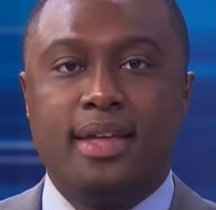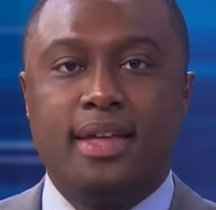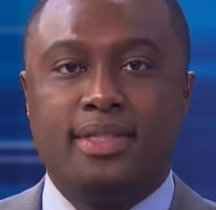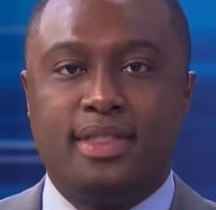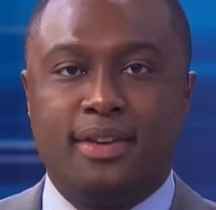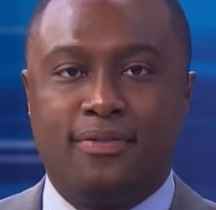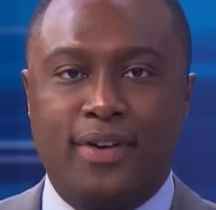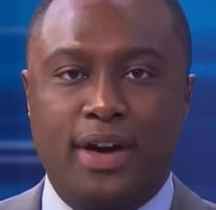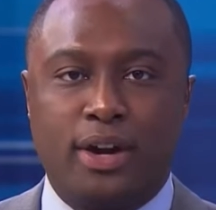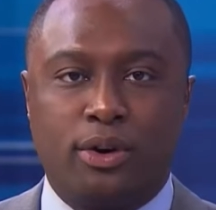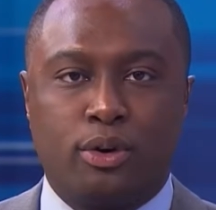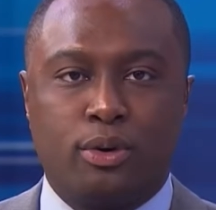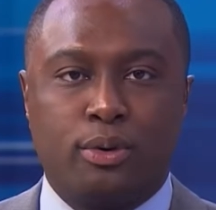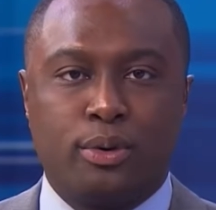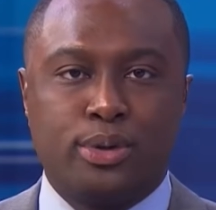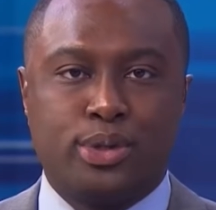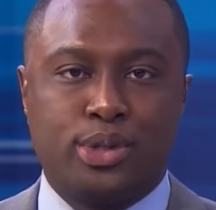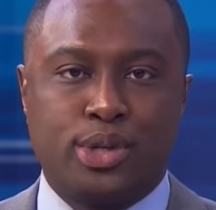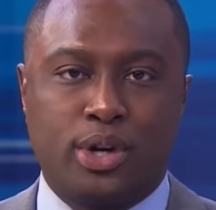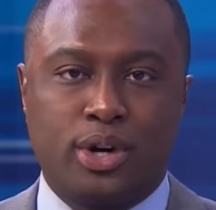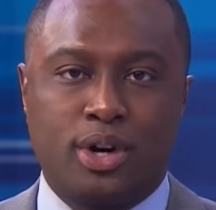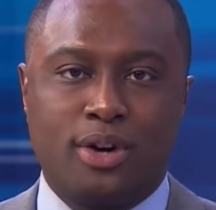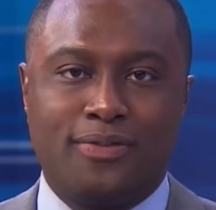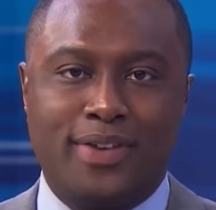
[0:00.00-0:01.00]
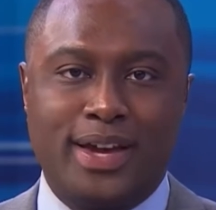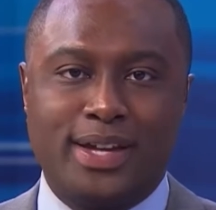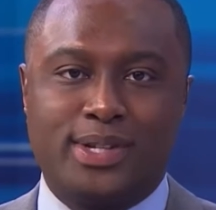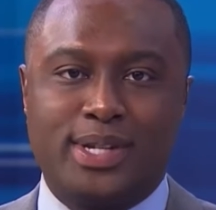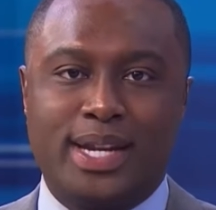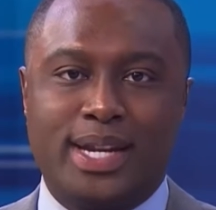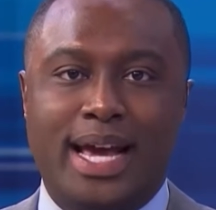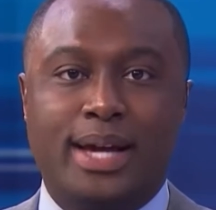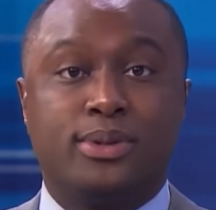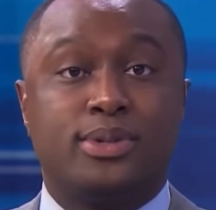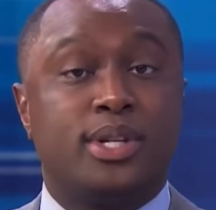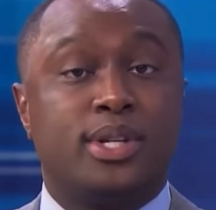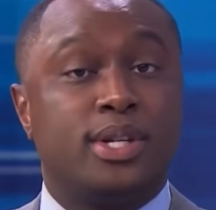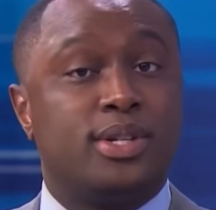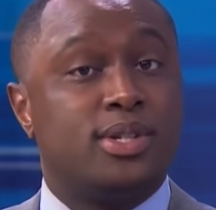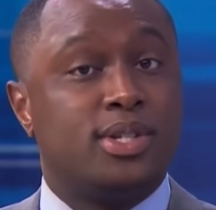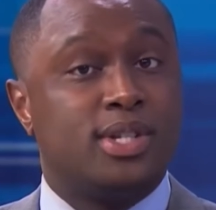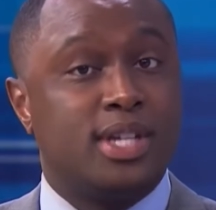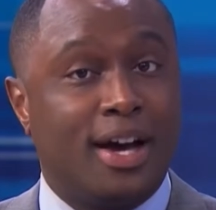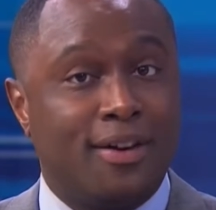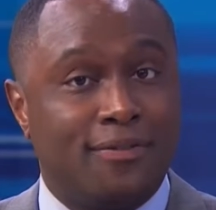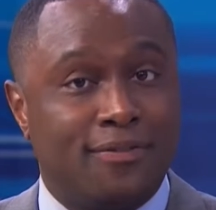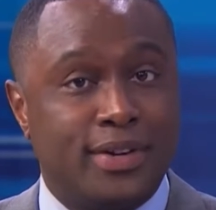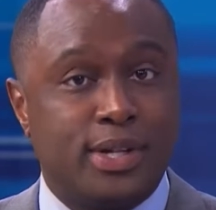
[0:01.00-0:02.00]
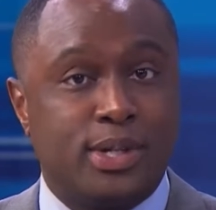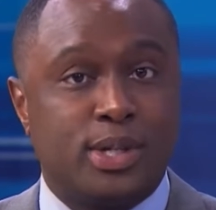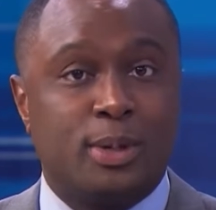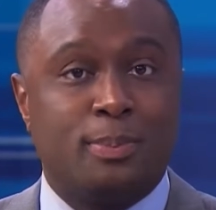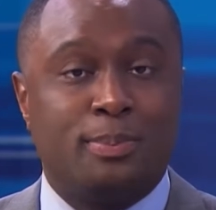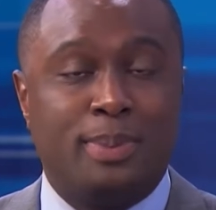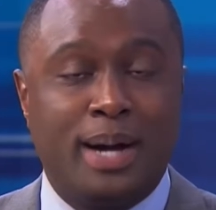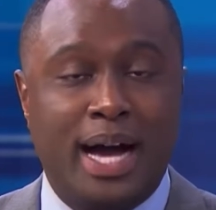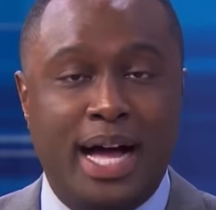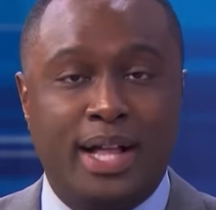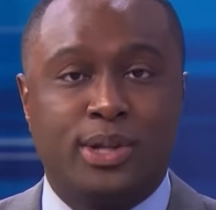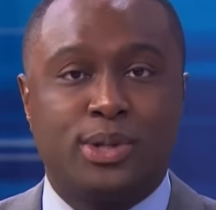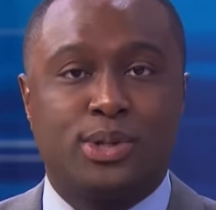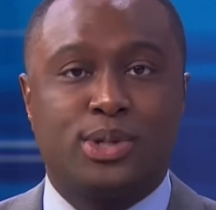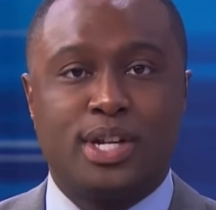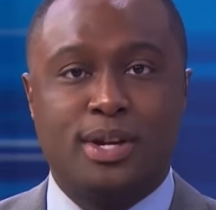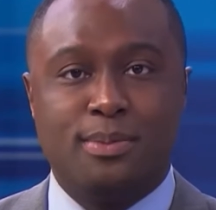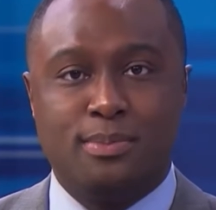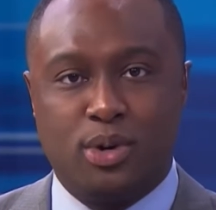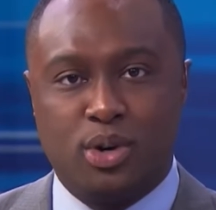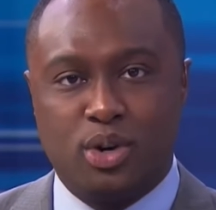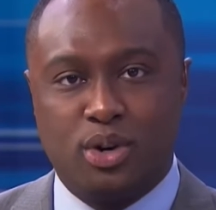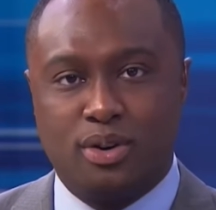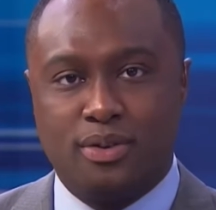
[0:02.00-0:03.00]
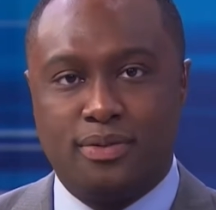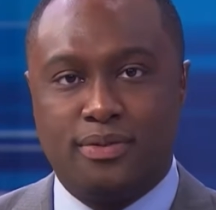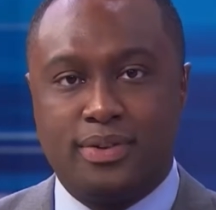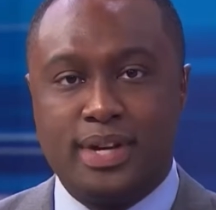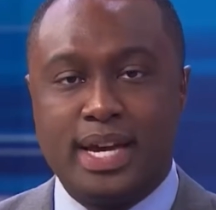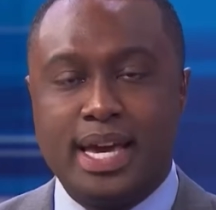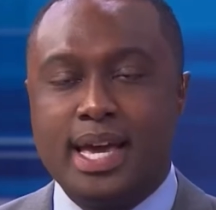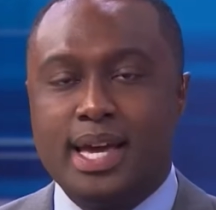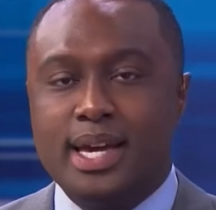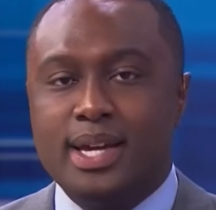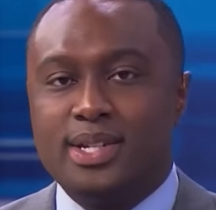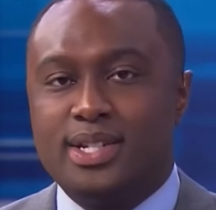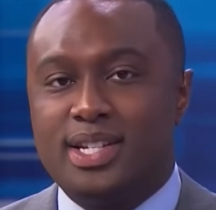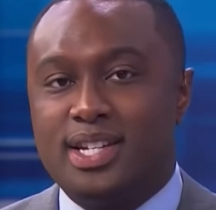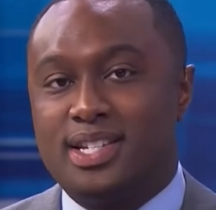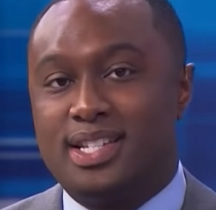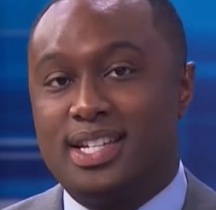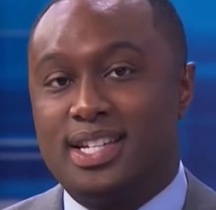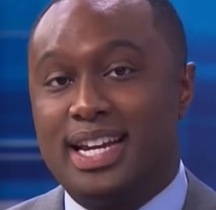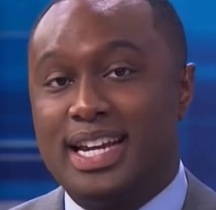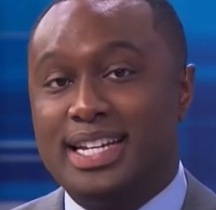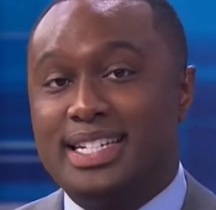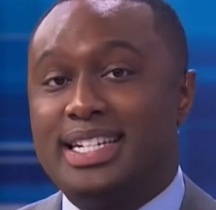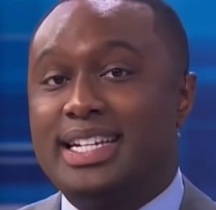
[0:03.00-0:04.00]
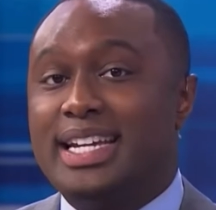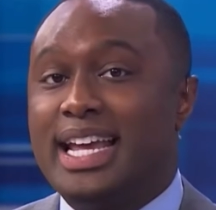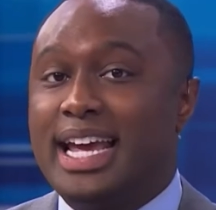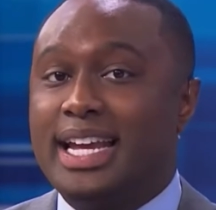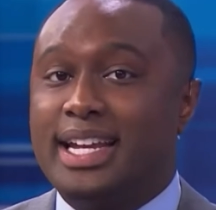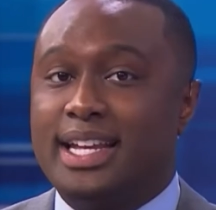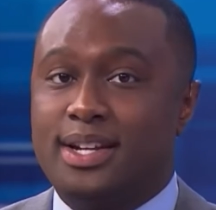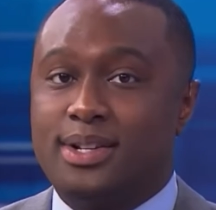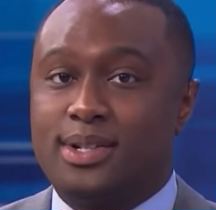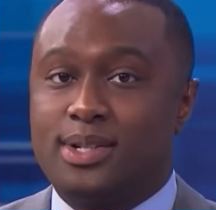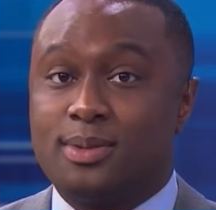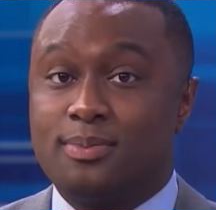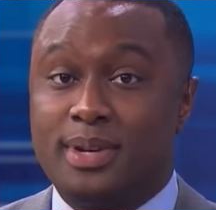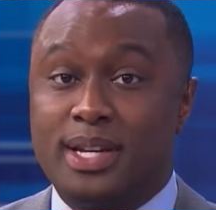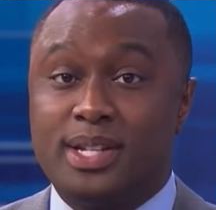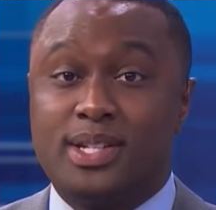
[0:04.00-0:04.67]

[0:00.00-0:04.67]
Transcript: The Federal Reserve has announced its toughest policy move since the 1980s.